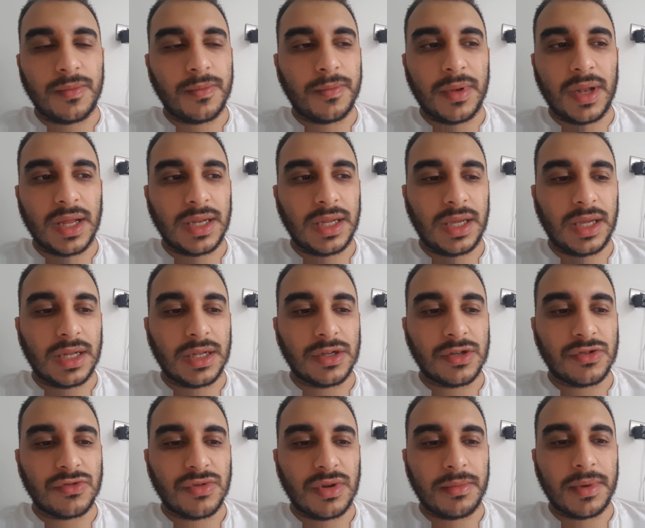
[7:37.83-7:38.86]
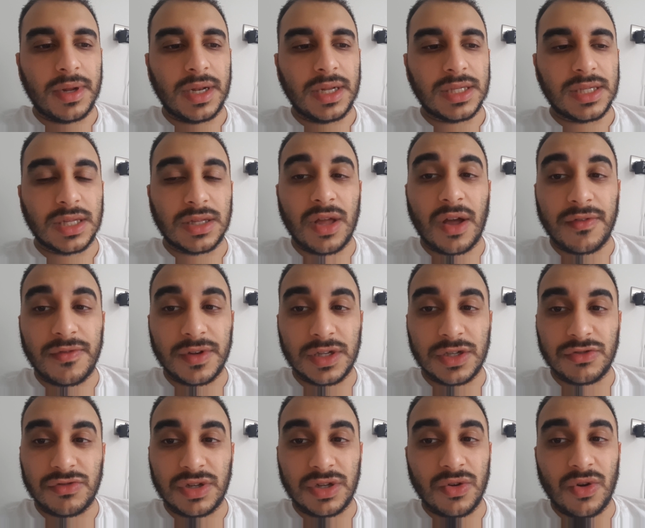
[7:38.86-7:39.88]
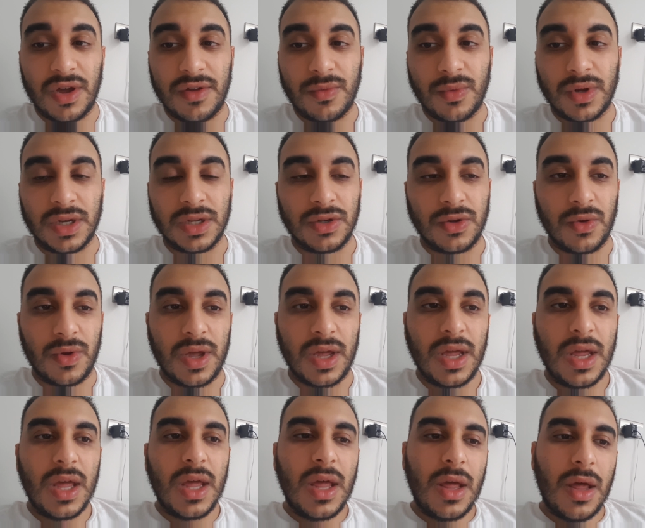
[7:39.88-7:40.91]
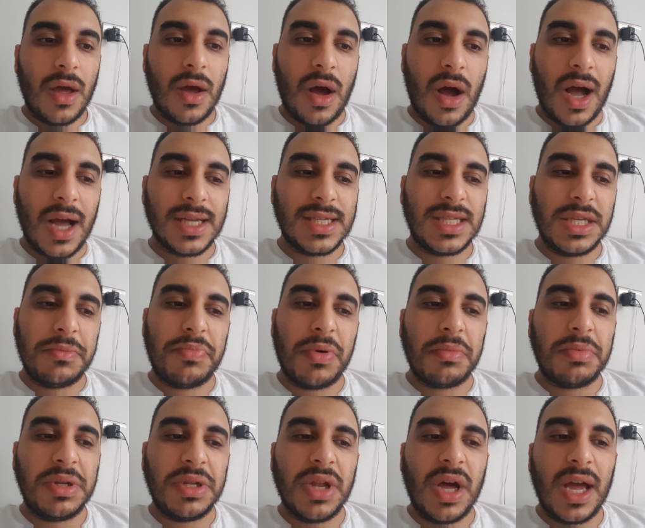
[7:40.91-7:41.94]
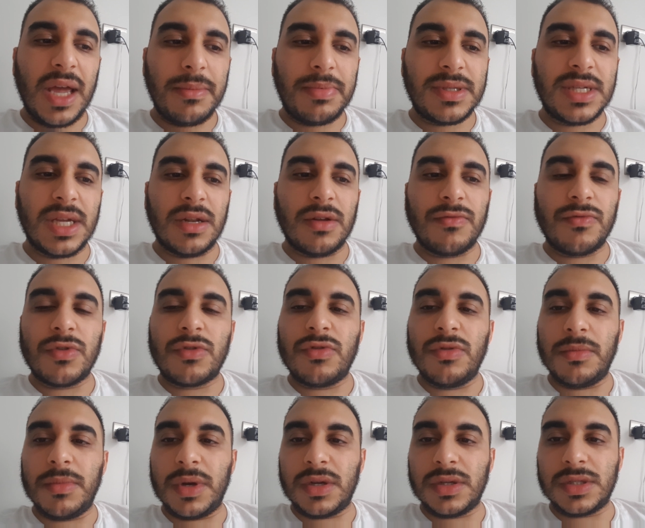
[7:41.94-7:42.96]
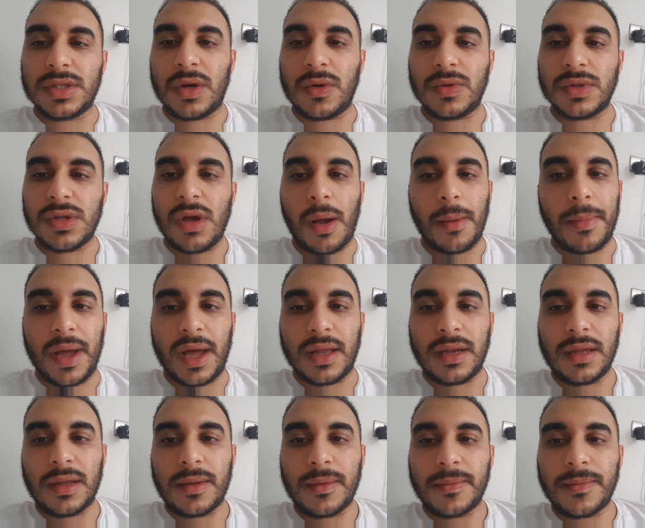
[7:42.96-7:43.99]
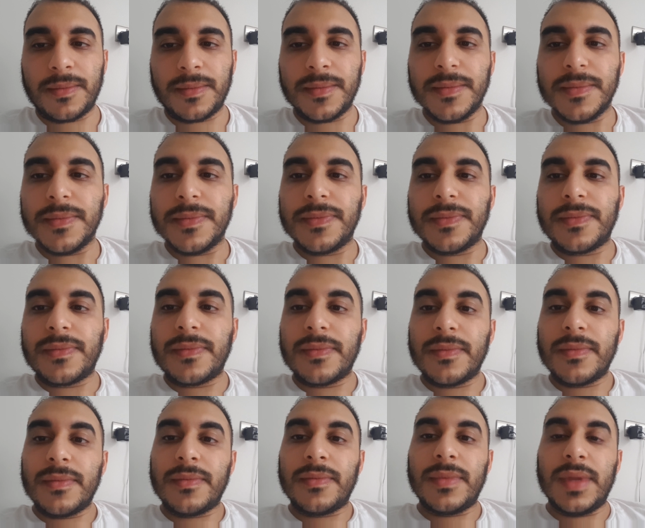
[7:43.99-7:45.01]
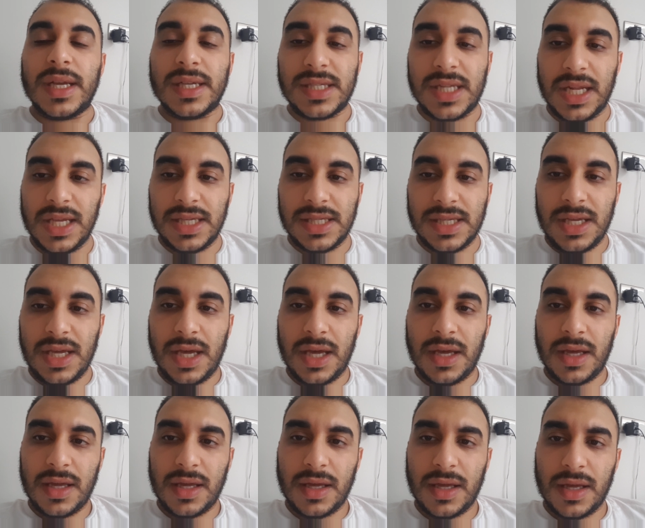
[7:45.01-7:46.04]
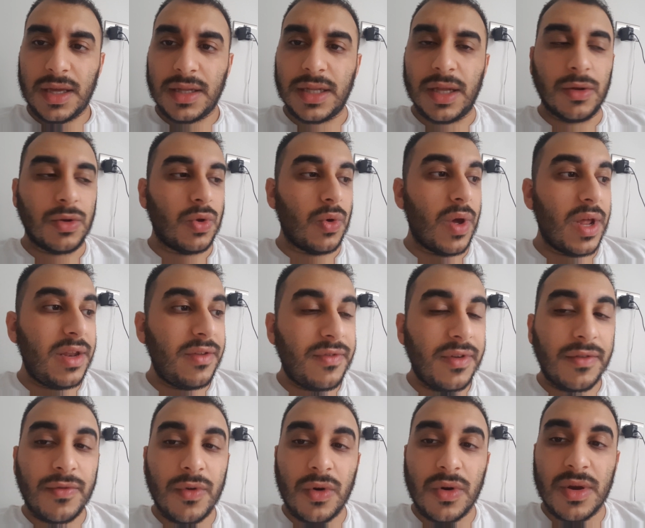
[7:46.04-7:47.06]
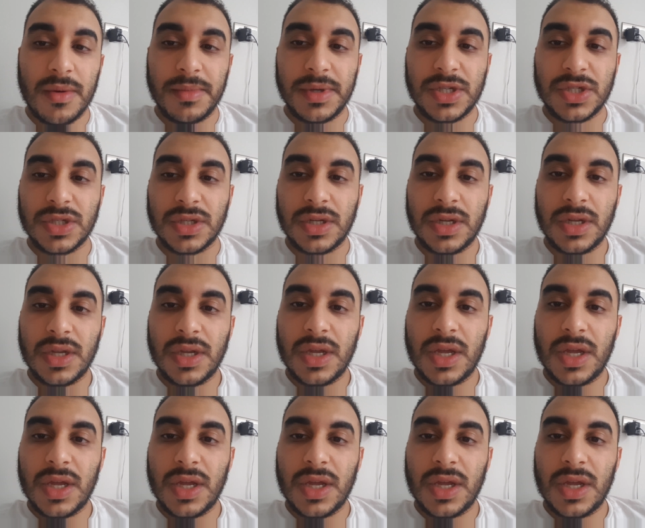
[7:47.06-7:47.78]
bloody industry, man. It's a tough industry. Not everyone can do it. I see probably 90% of recruitment consultants are bad. They're sleazy. They'll do anything for a commission,